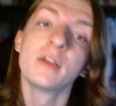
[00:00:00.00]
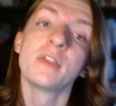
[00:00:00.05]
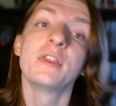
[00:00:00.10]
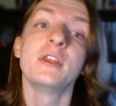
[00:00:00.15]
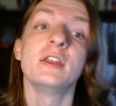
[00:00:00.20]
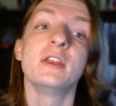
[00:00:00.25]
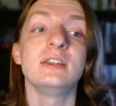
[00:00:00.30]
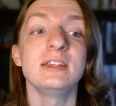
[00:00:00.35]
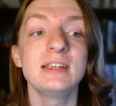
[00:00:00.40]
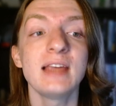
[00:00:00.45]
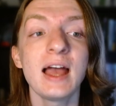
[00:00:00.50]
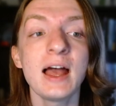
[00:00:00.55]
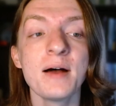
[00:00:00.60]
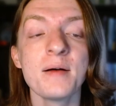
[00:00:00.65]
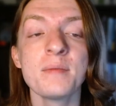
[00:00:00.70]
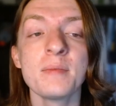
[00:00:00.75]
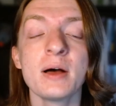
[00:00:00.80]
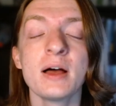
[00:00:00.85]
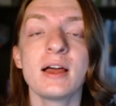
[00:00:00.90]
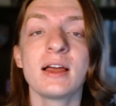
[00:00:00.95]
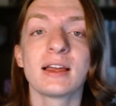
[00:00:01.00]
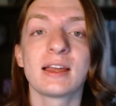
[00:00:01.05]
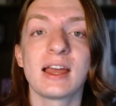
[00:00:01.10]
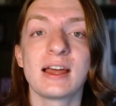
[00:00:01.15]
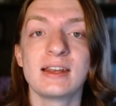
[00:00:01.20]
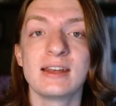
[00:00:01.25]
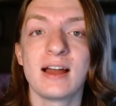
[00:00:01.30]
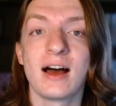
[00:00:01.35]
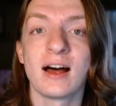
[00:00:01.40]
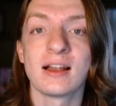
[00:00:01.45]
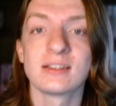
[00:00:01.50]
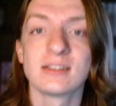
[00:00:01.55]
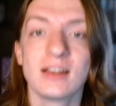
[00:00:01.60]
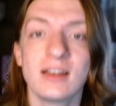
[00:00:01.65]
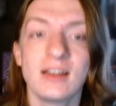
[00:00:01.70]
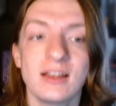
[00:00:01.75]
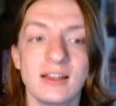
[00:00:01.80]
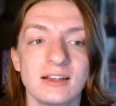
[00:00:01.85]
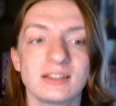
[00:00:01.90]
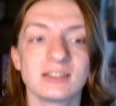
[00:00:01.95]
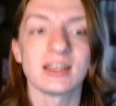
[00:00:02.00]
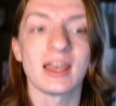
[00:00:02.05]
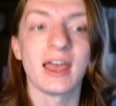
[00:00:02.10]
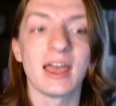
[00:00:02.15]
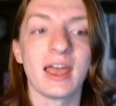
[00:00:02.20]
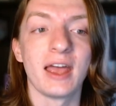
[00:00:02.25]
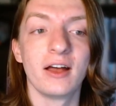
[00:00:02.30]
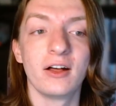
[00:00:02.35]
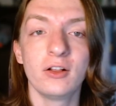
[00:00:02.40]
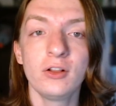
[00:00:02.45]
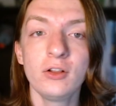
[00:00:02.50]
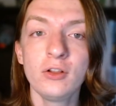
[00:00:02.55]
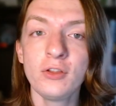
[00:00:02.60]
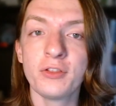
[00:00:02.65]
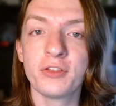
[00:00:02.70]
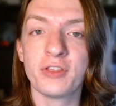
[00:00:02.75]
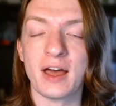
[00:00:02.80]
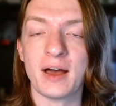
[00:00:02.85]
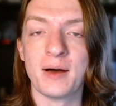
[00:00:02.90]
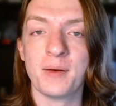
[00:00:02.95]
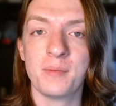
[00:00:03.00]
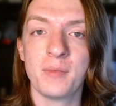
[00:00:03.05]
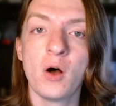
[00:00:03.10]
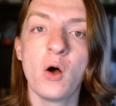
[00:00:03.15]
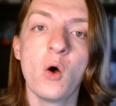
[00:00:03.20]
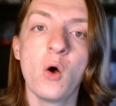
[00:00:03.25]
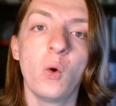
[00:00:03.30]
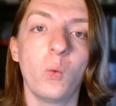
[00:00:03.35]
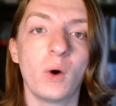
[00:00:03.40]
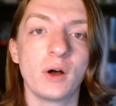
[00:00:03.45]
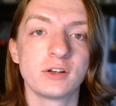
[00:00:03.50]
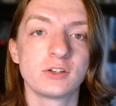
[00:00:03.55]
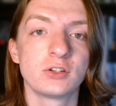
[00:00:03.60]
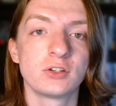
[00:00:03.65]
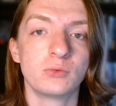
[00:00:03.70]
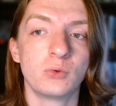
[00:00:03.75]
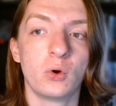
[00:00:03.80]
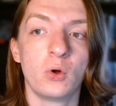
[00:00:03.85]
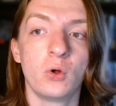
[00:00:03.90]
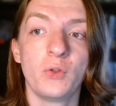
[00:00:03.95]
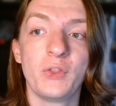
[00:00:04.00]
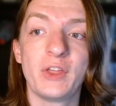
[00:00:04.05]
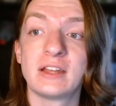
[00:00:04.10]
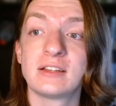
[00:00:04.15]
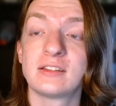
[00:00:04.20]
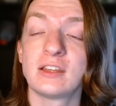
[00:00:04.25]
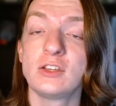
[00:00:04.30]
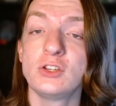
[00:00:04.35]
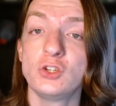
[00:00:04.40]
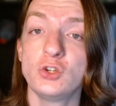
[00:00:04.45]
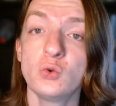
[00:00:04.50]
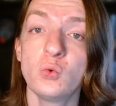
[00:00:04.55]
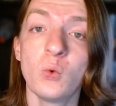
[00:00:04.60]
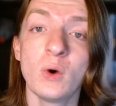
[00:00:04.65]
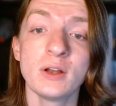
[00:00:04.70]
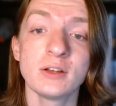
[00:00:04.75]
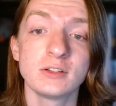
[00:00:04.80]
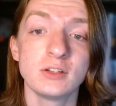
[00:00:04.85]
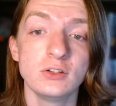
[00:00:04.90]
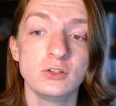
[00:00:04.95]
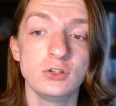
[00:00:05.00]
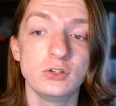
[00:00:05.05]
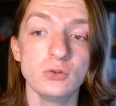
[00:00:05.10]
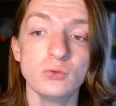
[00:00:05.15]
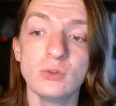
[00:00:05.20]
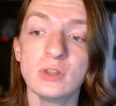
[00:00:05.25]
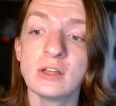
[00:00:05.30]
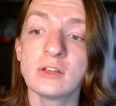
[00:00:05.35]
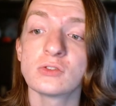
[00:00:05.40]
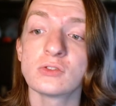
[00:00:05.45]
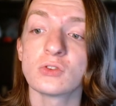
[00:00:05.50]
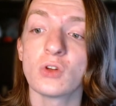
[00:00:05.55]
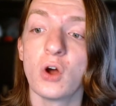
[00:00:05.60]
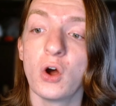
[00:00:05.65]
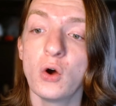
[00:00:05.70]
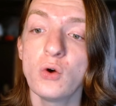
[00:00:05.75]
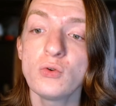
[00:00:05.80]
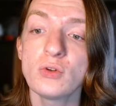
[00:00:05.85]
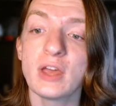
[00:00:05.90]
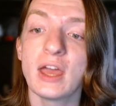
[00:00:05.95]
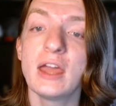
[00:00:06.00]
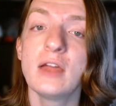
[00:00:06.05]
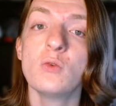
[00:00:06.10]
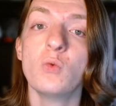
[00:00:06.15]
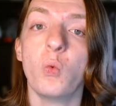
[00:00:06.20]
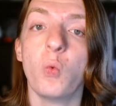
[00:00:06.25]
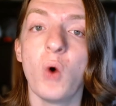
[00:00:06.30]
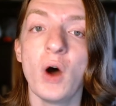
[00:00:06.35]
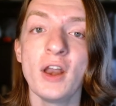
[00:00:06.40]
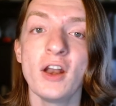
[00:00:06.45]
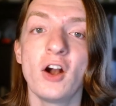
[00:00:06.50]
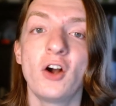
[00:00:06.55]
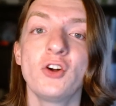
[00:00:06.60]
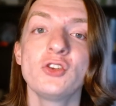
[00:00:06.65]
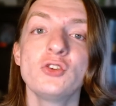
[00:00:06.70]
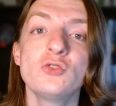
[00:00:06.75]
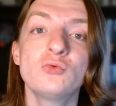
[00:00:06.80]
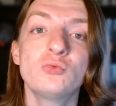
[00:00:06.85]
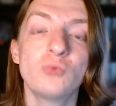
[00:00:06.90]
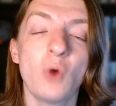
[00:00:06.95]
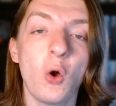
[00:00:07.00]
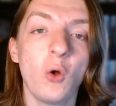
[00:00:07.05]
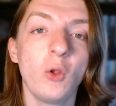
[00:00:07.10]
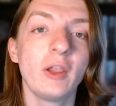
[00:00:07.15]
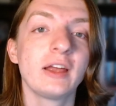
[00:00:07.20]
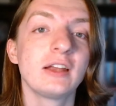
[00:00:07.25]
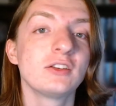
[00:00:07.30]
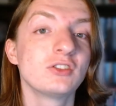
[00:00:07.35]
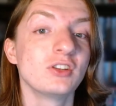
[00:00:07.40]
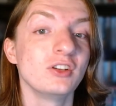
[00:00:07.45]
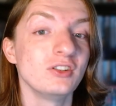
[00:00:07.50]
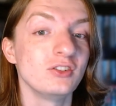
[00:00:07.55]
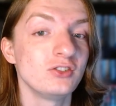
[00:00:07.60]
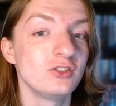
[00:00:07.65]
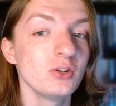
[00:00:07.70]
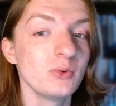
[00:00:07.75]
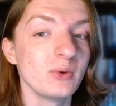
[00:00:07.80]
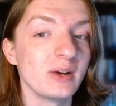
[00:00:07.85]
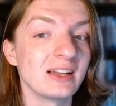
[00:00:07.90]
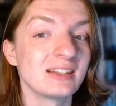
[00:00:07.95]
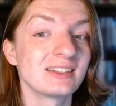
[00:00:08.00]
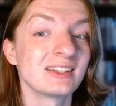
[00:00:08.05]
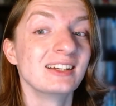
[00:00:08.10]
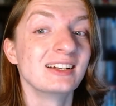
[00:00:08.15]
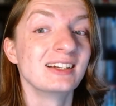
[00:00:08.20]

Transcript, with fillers: The D M cannot tell them what to roll. They can say, you want to do this? Okay, what are you rolling to do it?